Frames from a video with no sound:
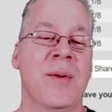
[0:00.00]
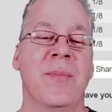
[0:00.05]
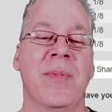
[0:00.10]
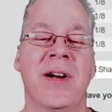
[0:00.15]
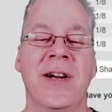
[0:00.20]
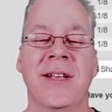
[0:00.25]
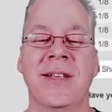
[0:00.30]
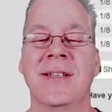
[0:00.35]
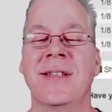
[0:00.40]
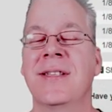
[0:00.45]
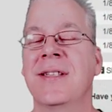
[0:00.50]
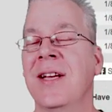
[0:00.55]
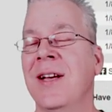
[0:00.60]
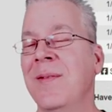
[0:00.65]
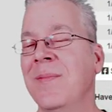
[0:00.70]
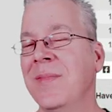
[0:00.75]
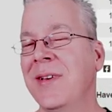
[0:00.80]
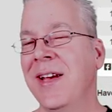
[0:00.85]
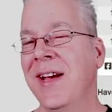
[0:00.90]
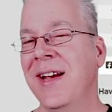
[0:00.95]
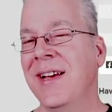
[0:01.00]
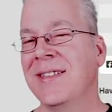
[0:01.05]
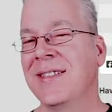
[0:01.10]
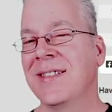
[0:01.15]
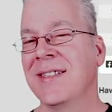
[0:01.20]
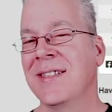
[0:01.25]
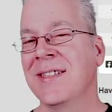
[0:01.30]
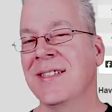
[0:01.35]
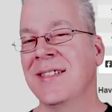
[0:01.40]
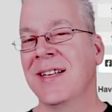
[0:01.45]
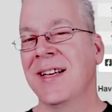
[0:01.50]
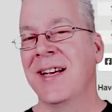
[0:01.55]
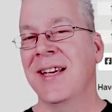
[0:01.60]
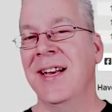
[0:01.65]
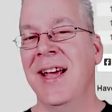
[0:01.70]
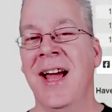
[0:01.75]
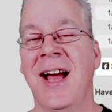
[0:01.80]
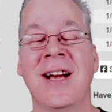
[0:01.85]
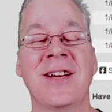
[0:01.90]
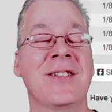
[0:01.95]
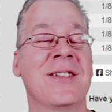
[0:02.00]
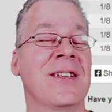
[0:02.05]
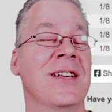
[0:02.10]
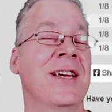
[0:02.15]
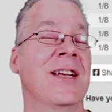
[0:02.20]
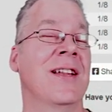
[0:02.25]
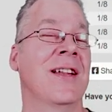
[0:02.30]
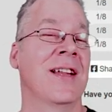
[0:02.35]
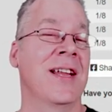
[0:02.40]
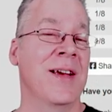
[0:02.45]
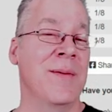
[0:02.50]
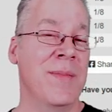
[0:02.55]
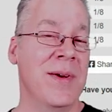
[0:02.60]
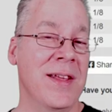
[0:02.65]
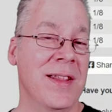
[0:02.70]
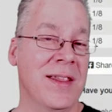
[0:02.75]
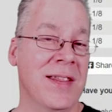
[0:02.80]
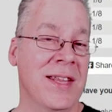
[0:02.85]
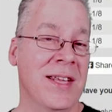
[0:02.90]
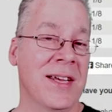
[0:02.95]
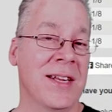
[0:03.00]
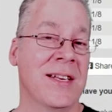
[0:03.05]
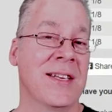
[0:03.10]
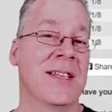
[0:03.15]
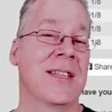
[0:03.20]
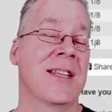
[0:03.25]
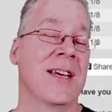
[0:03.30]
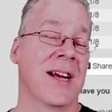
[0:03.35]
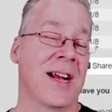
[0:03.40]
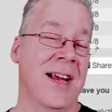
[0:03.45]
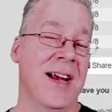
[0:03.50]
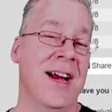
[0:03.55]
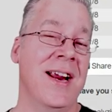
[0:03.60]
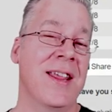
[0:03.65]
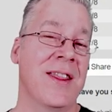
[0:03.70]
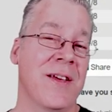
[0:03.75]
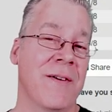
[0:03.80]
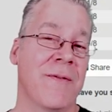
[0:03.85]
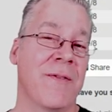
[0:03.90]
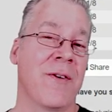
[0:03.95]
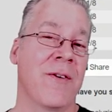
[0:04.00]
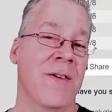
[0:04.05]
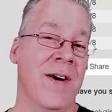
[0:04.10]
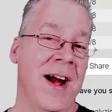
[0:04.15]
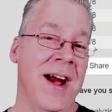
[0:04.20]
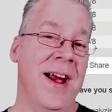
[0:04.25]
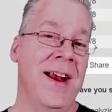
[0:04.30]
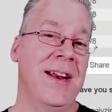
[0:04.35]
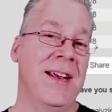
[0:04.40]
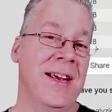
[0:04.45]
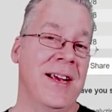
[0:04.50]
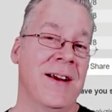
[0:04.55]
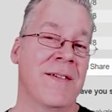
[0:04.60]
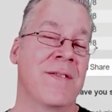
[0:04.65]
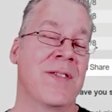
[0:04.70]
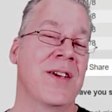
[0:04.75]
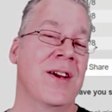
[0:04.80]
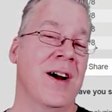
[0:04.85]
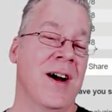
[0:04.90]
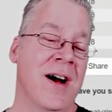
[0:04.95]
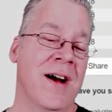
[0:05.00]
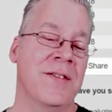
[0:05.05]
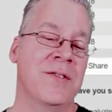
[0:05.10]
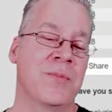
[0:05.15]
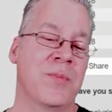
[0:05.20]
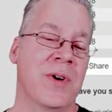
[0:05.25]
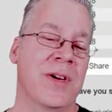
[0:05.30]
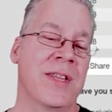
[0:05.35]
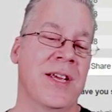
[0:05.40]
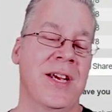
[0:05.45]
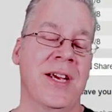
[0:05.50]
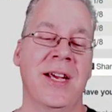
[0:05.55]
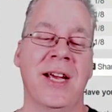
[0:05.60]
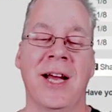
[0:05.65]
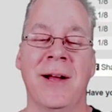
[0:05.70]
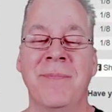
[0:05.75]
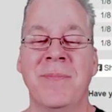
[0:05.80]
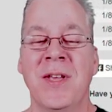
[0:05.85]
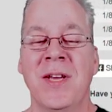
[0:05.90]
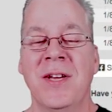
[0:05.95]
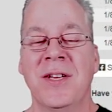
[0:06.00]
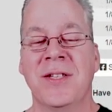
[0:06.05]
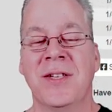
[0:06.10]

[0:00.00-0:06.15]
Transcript: But in some cases, it can actually limit the kind of the variety of the offspring that you get.